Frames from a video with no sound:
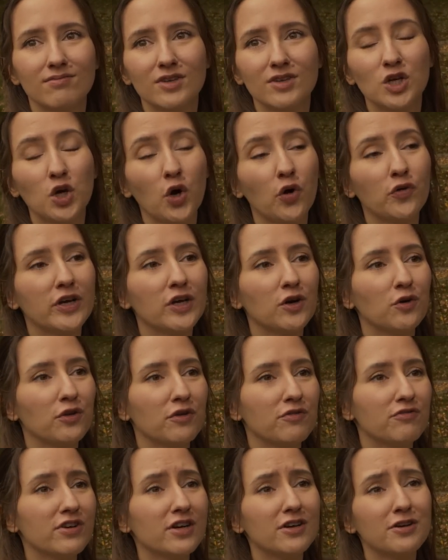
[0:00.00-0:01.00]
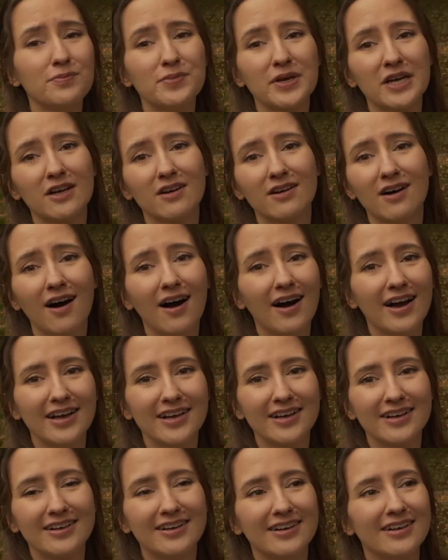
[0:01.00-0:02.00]
going on a very big
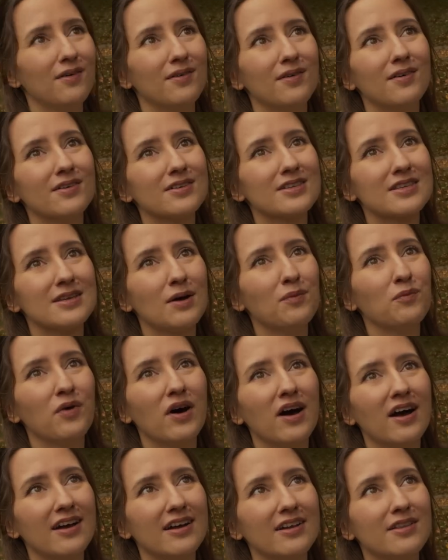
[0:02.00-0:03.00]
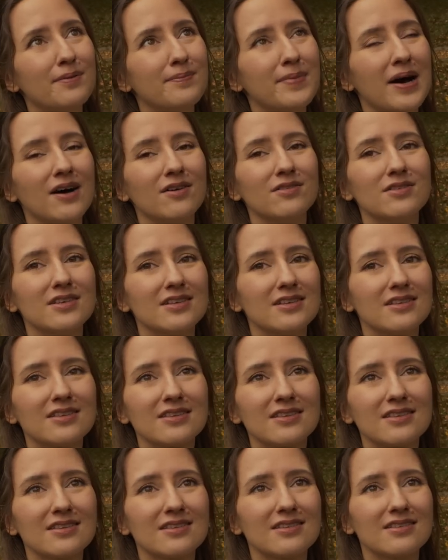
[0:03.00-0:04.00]
hike somewhere in the
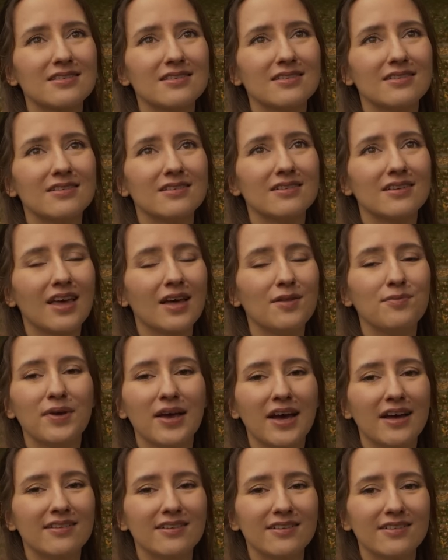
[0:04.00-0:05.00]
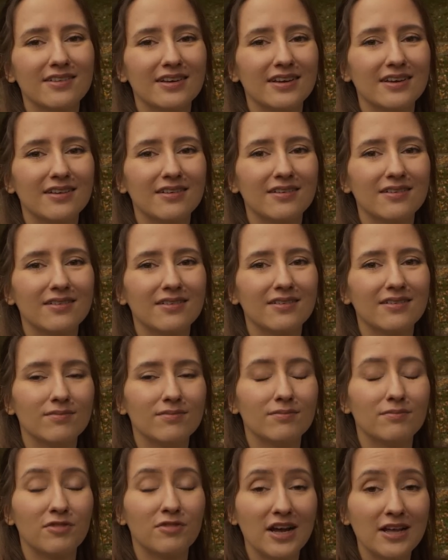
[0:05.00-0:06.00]
mountains. Can be anything.
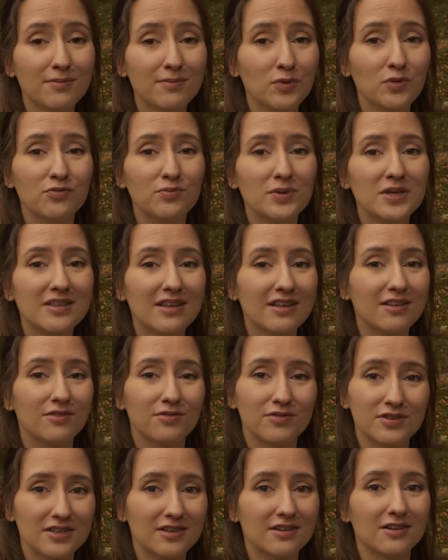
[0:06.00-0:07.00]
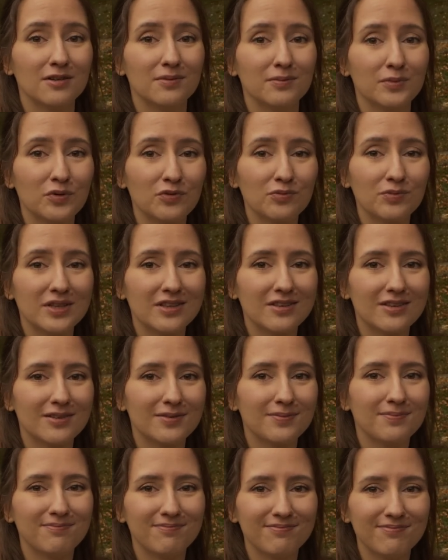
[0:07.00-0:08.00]
Brain movement and physical movement.
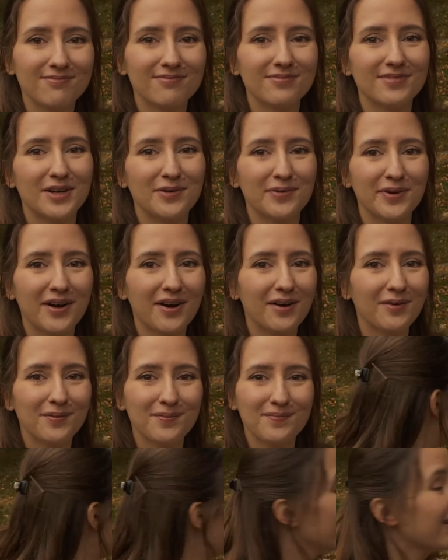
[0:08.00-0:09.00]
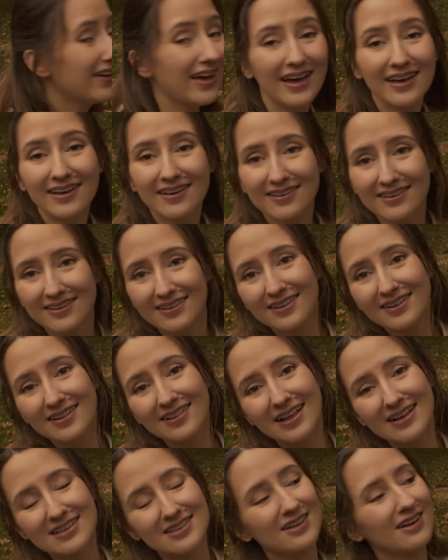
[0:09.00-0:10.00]
There we go. Okay,
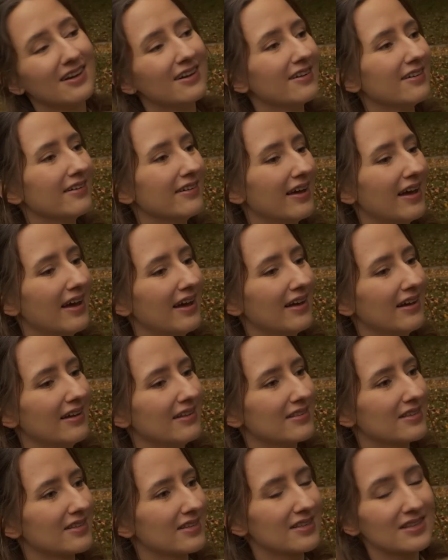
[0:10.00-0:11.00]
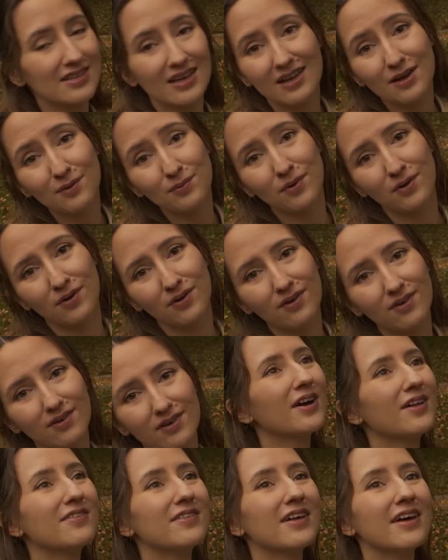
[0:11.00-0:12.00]
let's go and take a
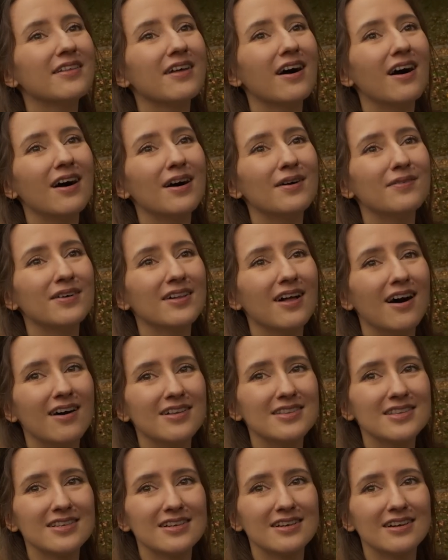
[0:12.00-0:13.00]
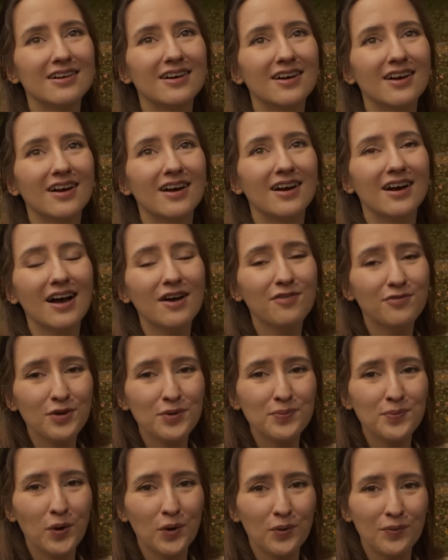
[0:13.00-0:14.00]
walk, and then I will answer a
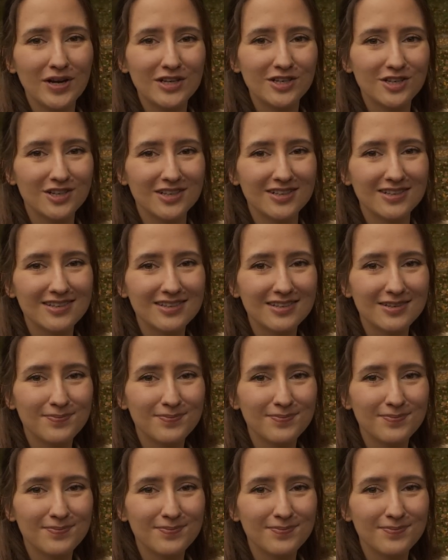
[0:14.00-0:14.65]
few more questions.